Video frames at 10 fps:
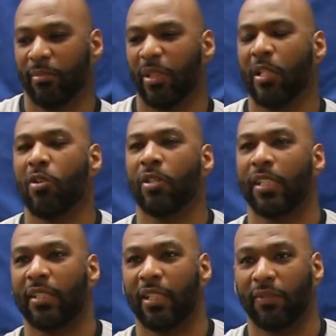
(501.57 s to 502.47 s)
long
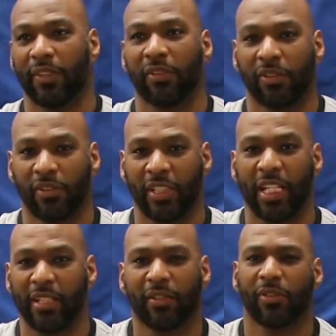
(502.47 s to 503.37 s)
enough to
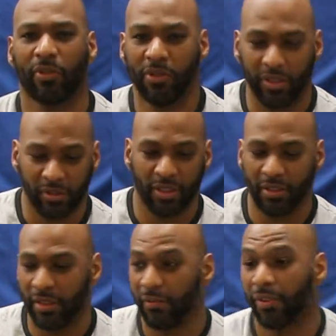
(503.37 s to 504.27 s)
sustain it, so you could see
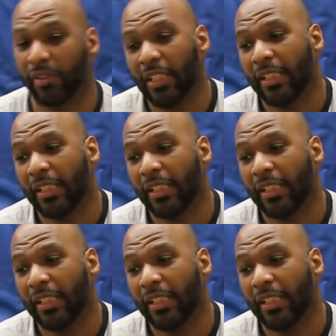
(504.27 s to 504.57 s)
the difference.